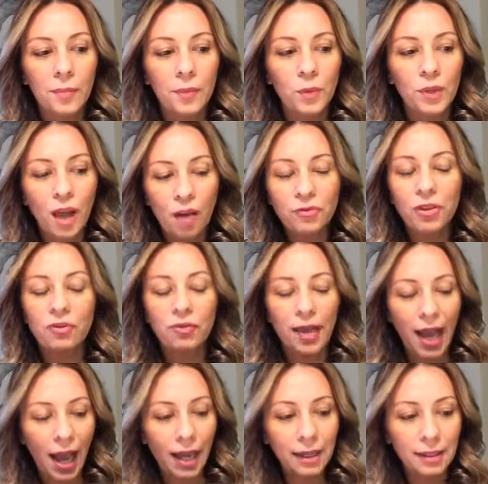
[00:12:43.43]
we often
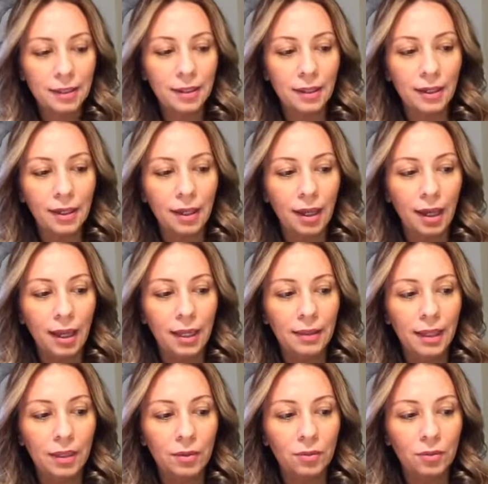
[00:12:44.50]
react
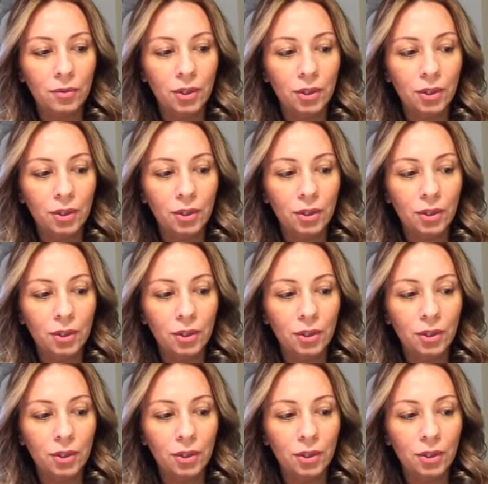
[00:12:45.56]
and then,